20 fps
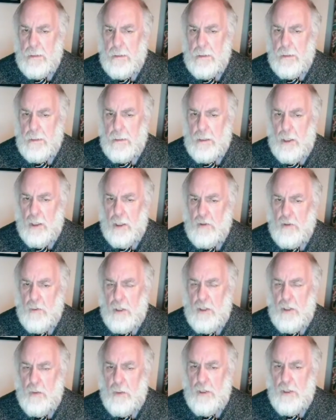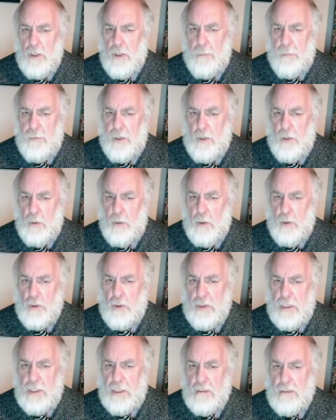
God's will will not be thwarted.